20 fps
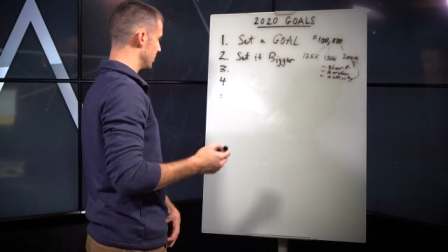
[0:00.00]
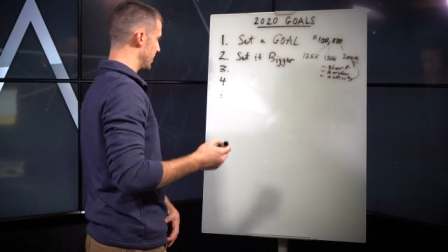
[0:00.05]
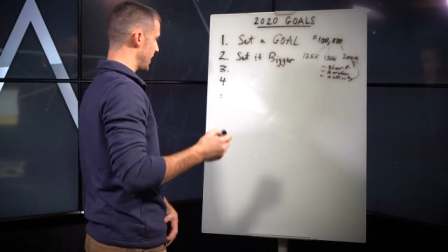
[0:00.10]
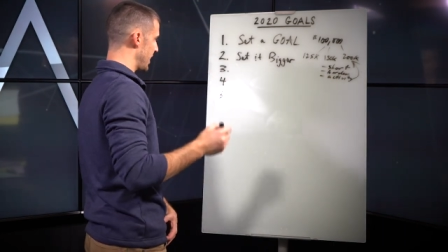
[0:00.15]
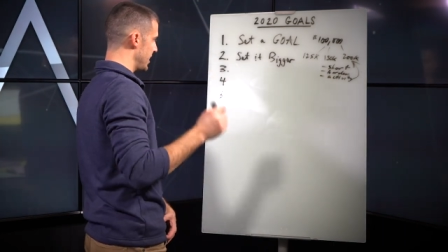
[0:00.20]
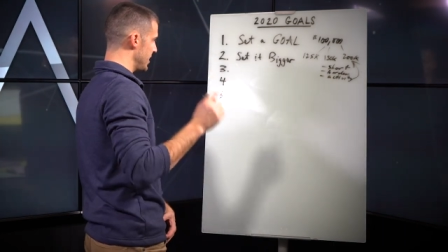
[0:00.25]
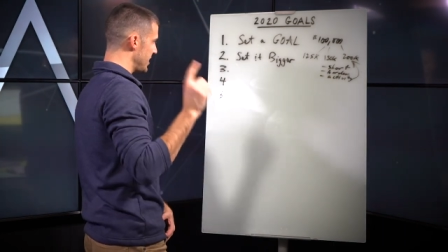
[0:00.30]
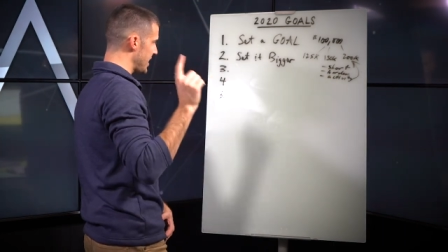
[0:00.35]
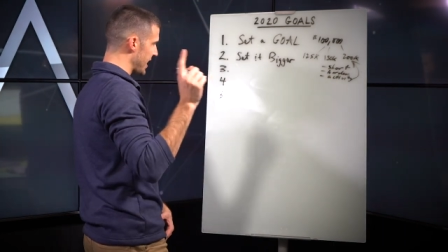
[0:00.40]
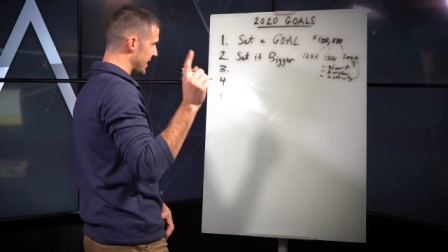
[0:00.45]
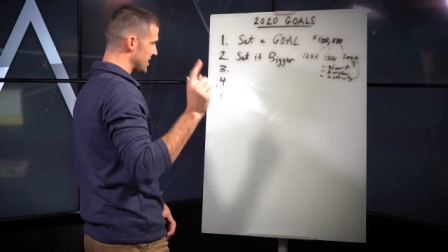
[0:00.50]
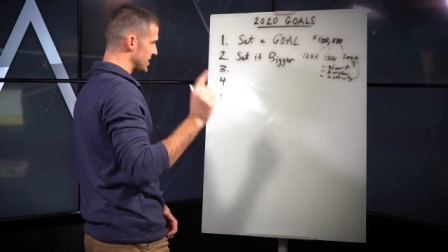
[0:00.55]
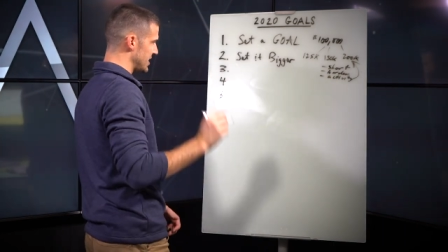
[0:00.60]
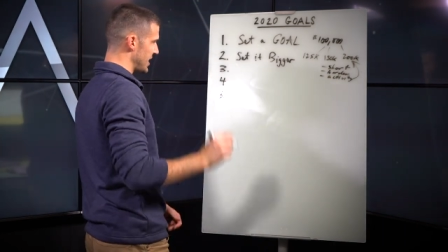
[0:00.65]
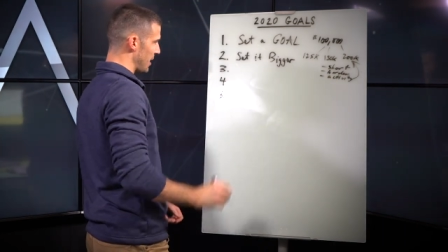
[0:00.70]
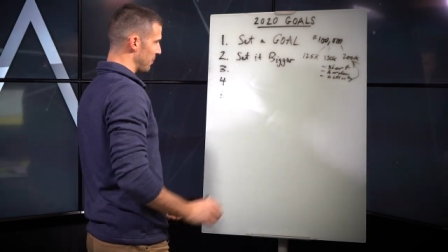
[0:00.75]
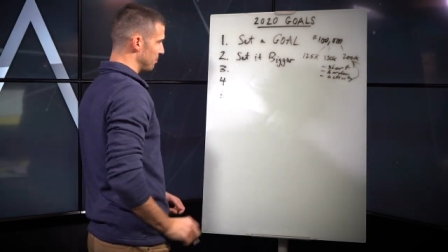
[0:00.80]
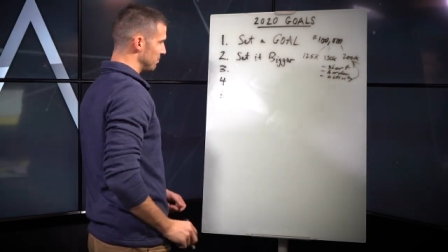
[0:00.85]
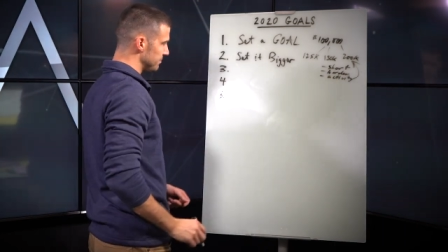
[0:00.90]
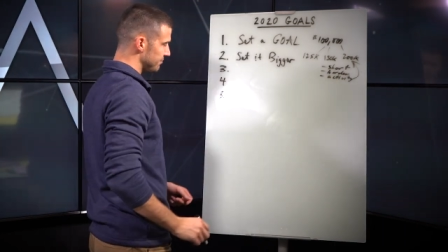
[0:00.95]
Okay, next
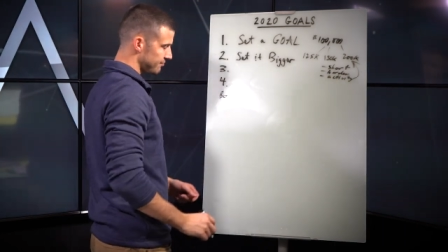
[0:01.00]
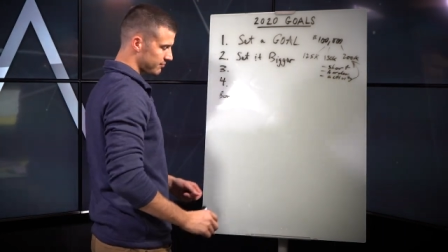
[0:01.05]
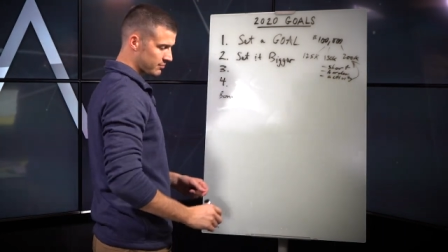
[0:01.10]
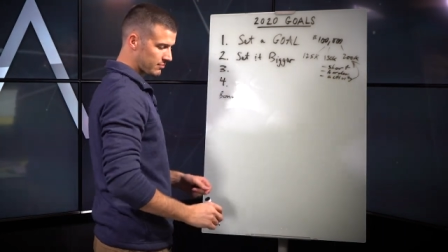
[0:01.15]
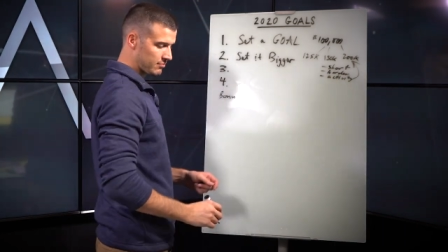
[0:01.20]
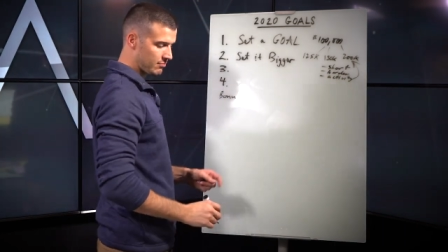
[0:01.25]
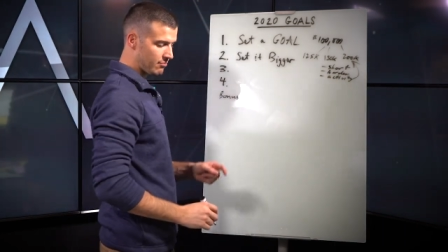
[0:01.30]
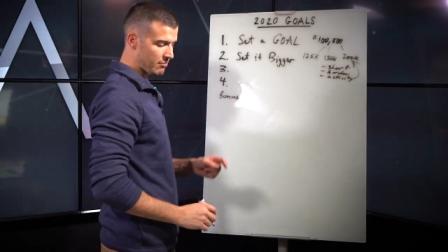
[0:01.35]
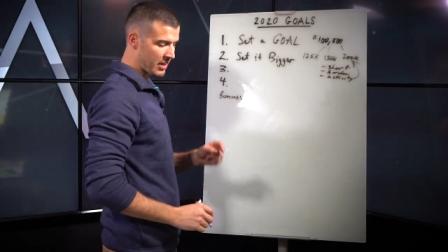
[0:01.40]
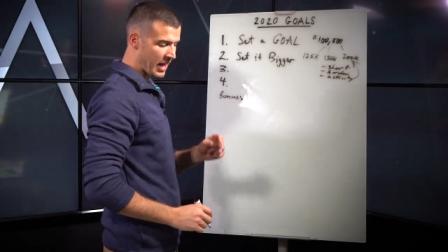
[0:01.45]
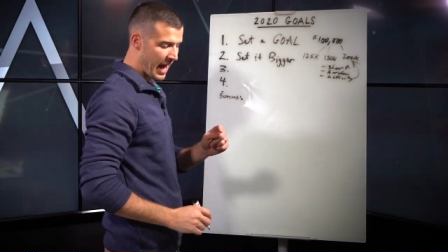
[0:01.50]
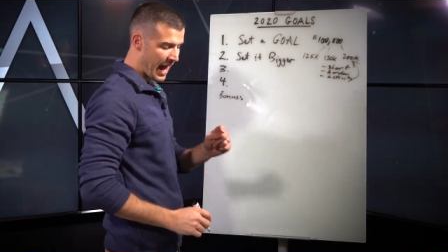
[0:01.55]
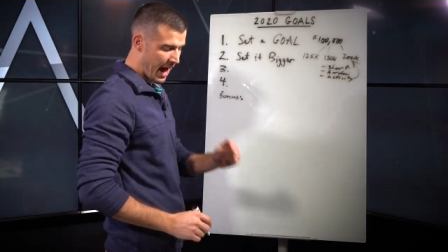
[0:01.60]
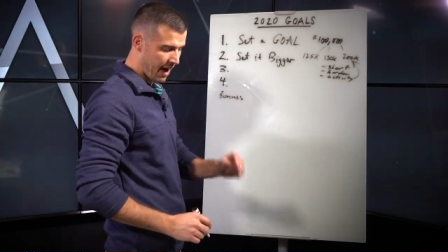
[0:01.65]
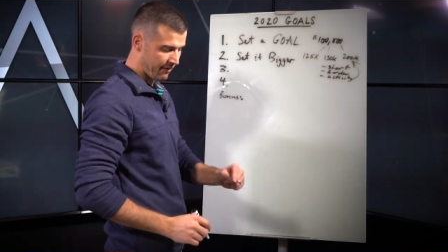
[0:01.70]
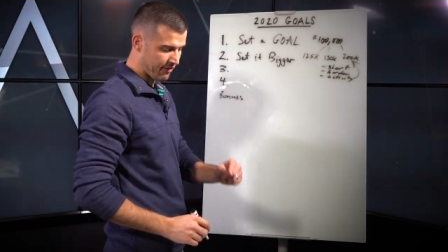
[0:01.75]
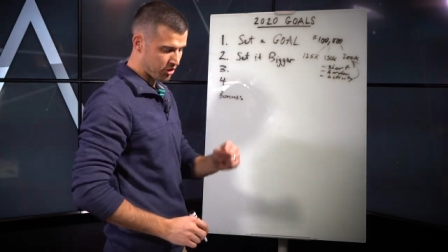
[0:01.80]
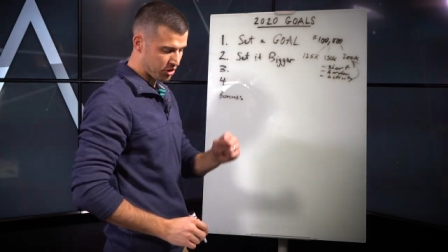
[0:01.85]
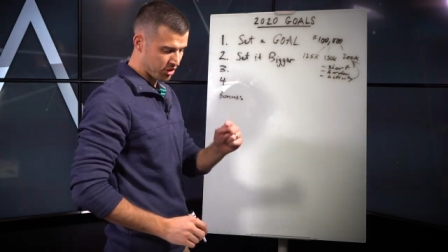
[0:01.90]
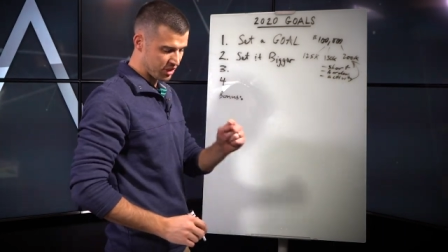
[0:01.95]
step
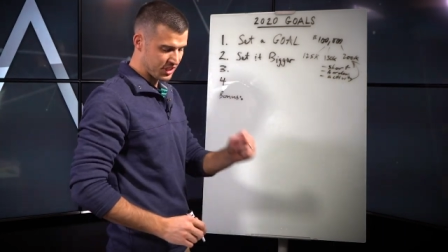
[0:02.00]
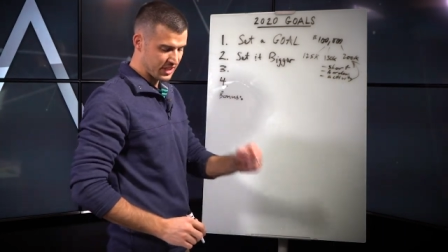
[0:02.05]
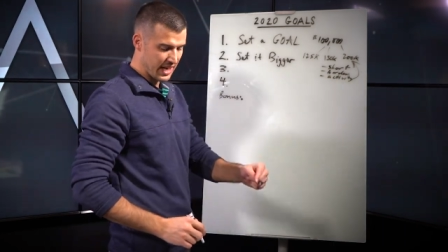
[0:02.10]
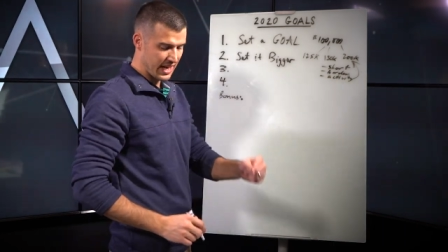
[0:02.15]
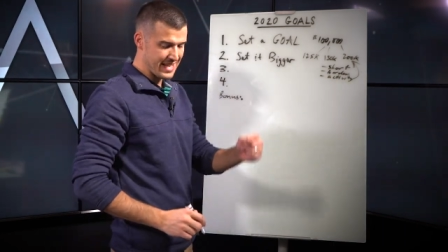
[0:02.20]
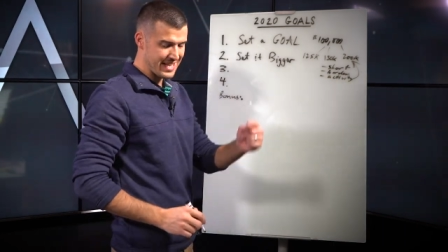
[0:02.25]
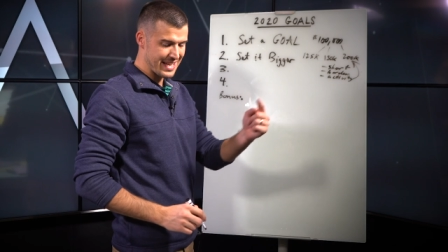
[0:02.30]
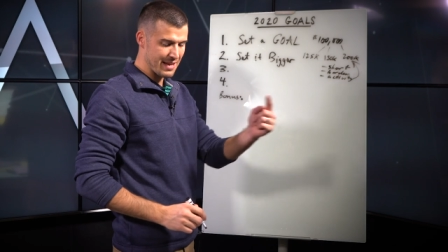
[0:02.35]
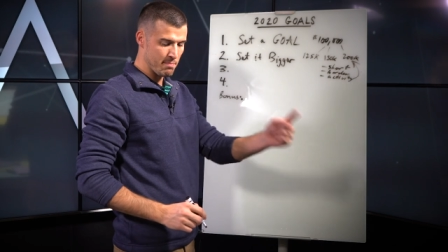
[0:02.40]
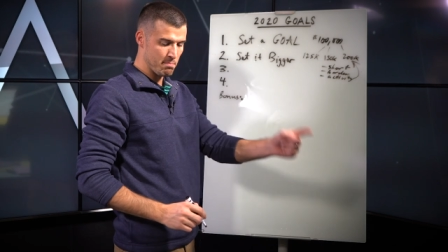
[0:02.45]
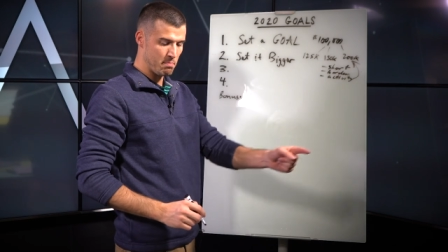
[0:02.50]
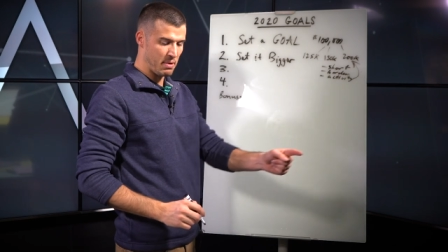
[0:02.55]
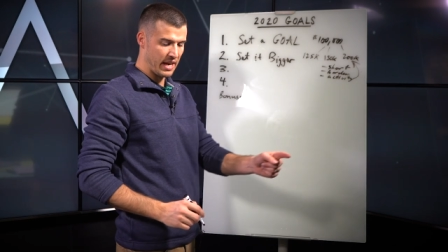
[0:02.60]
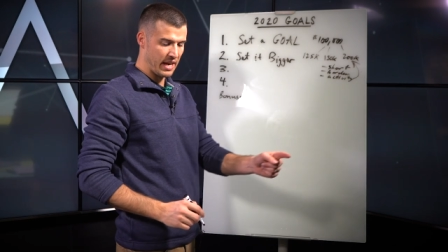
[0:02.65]
after setting it